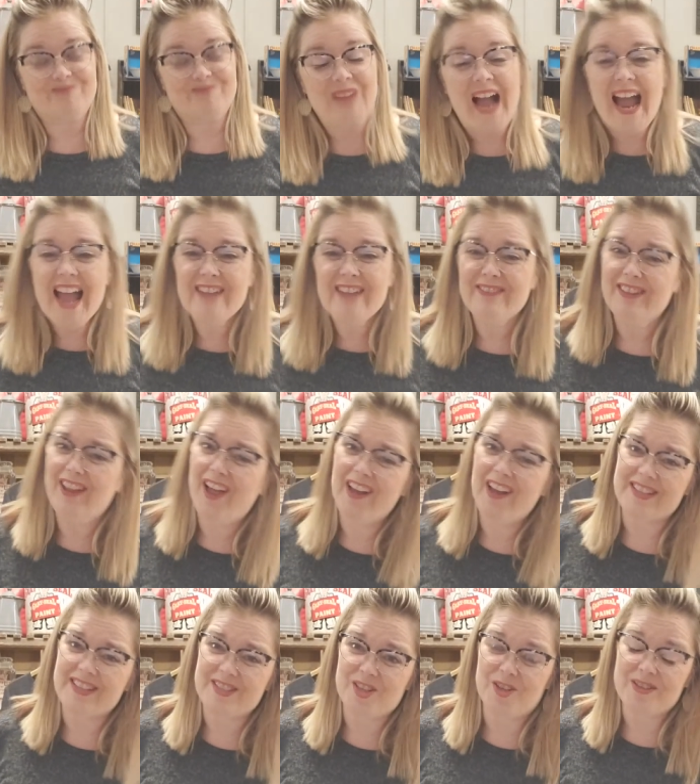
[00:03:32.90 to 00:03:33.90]
I have a lot
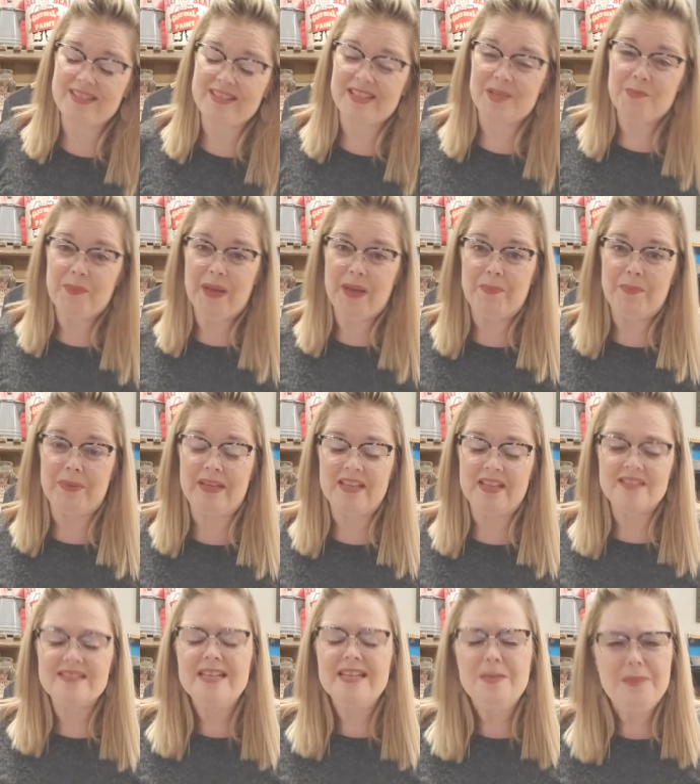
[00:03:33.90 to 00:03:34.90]
of salty and peppy.
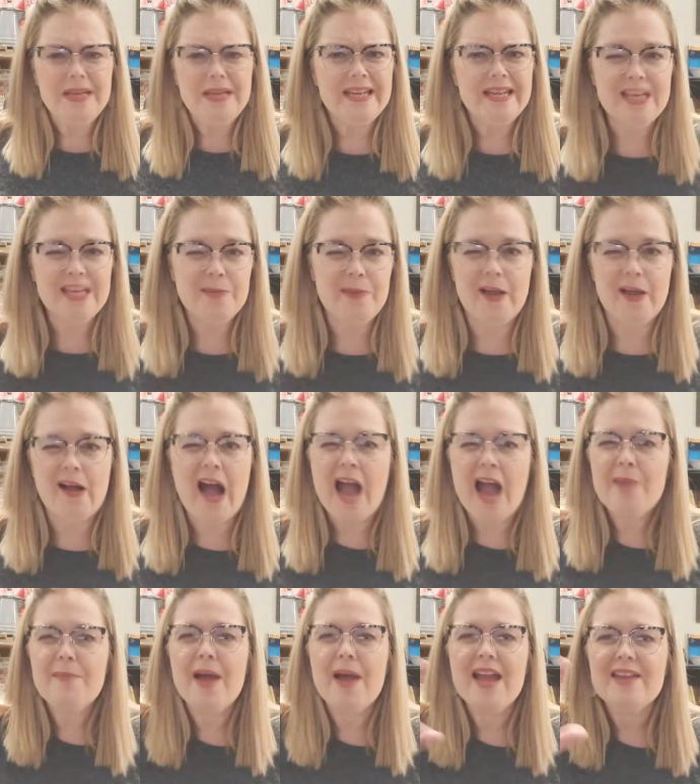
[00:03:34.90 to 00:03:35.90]
Send me an email.
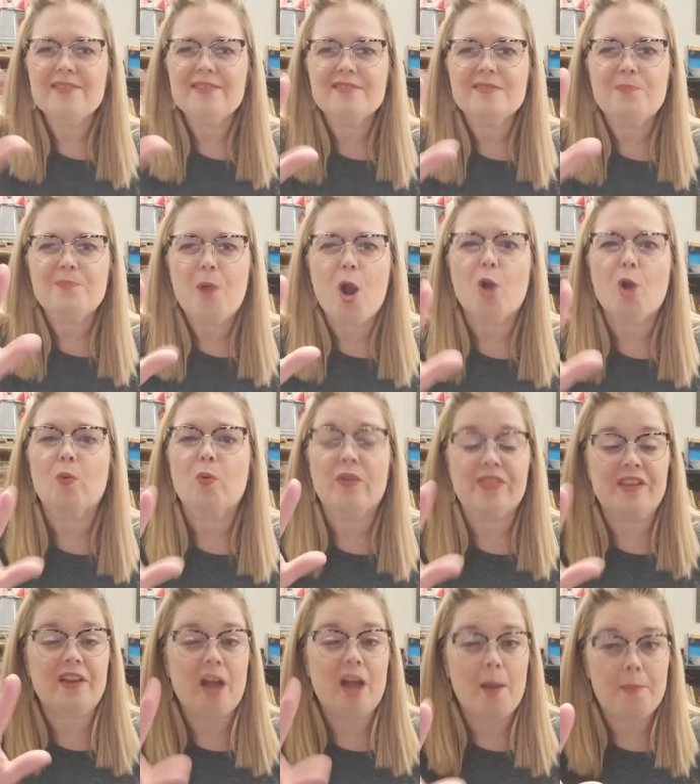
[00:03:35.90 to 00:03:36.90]
I might part
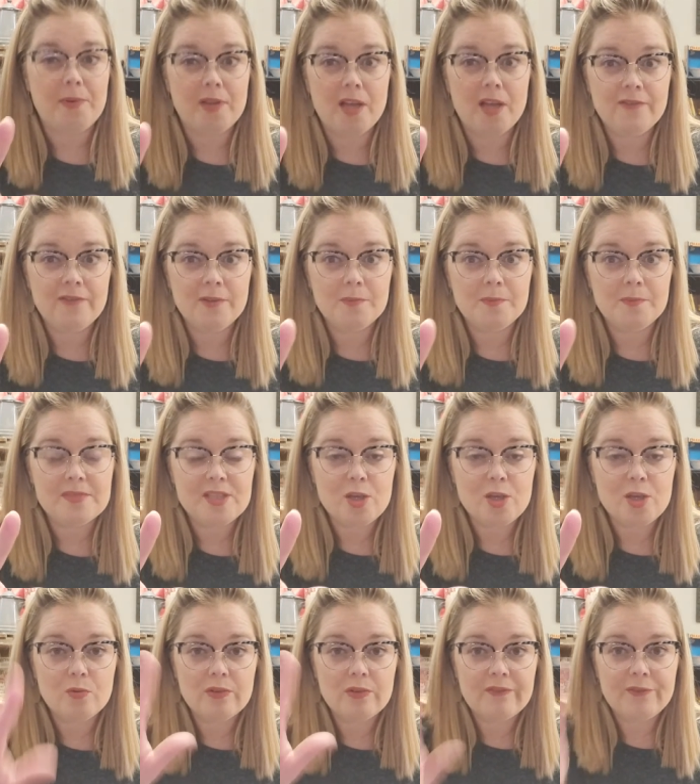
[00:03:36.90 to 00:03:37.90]
with a couple of them.
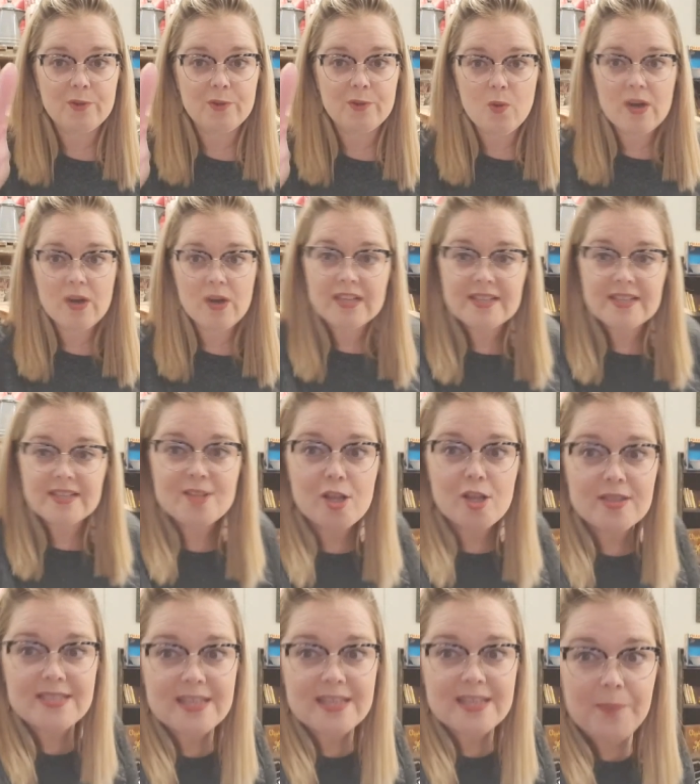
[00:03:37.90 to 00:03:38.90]
So if you want a
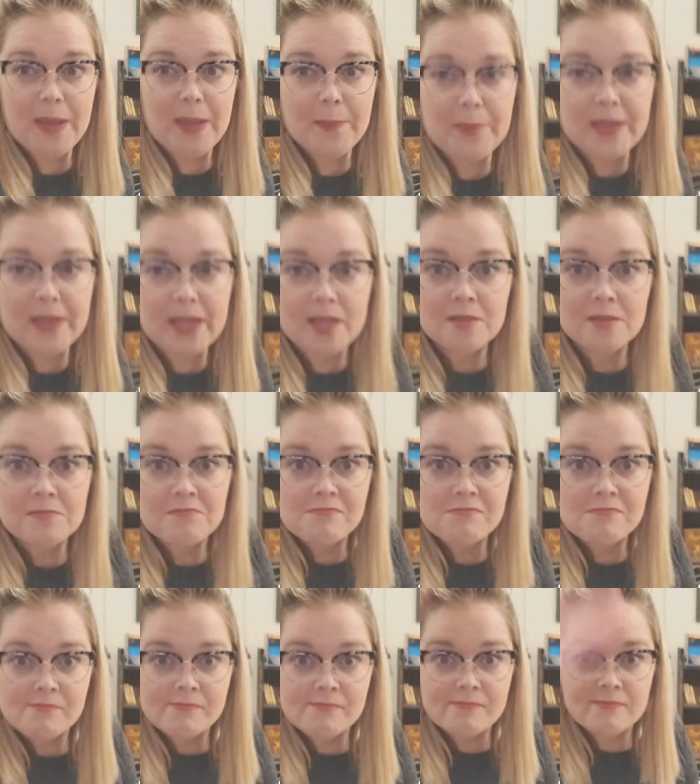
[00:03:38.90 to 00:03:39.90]
salty and peppy,
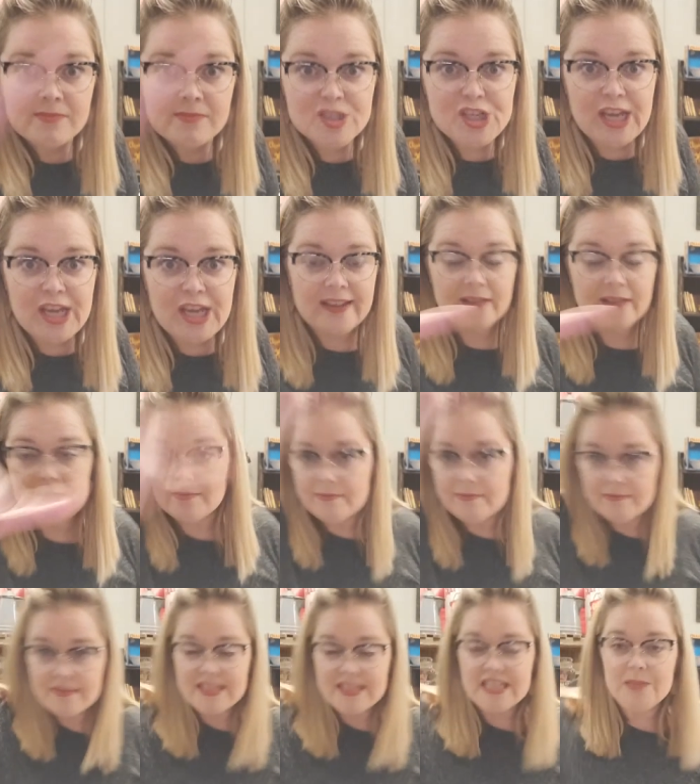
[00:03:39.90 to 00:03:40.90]
Janet,
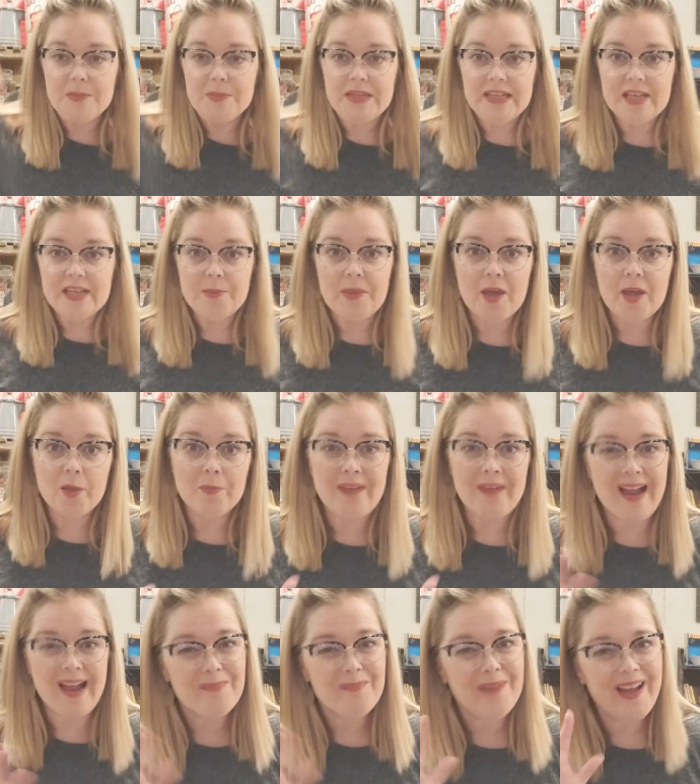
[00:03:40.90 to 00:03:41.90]
send me an email and
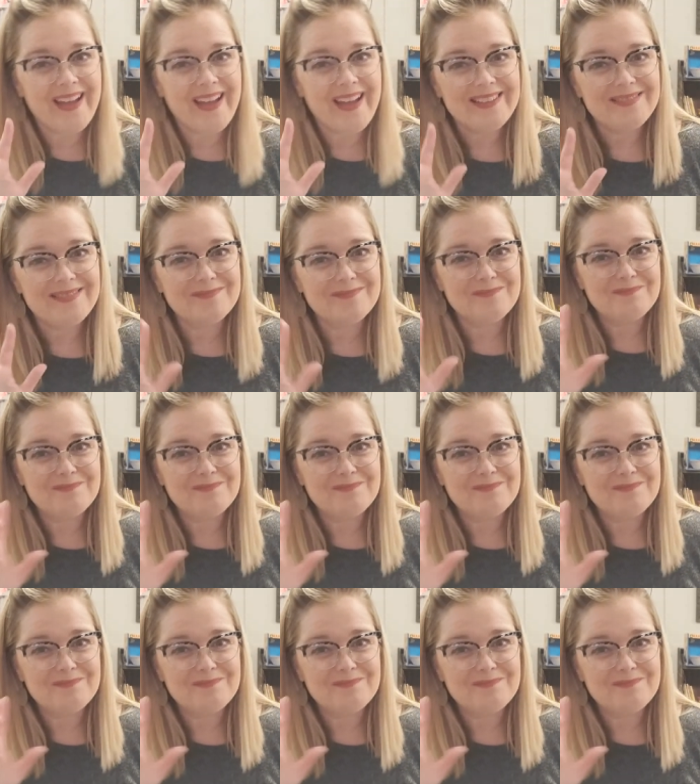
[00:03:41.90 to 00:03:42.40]
I might